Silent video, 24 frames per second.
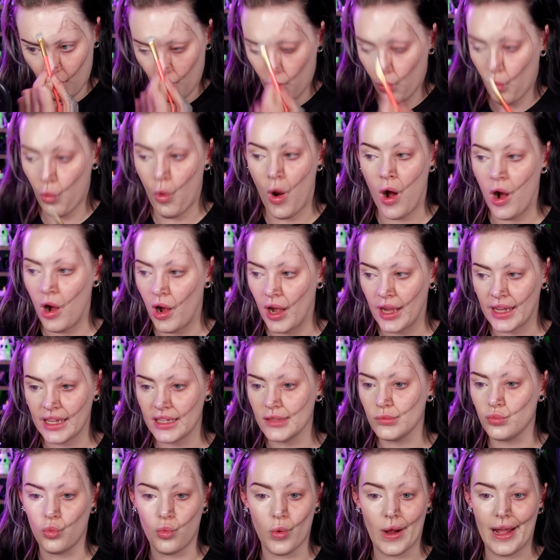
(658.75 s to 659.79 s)

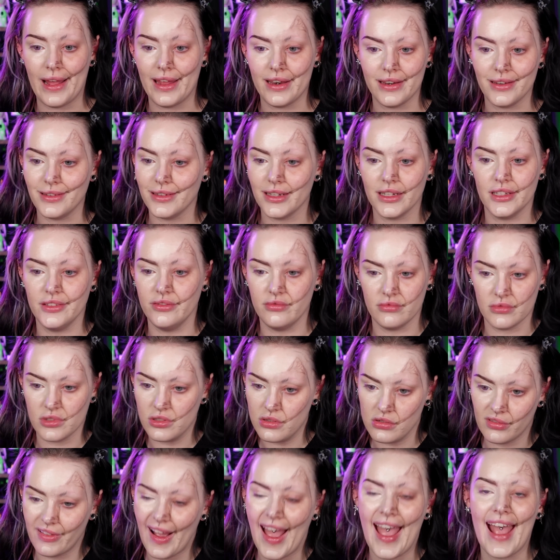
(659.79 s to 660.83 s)
why, when, and
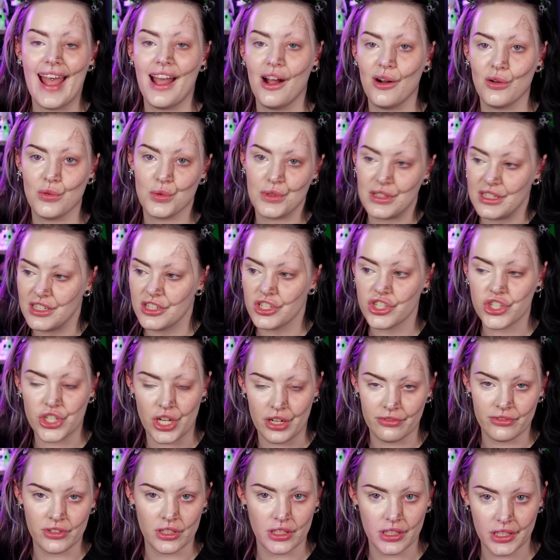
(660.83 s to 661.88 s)
sort of how this
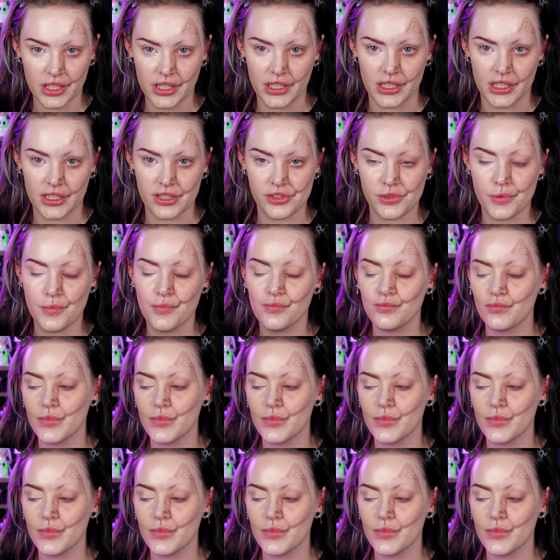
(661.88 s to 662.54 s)
shift occurred,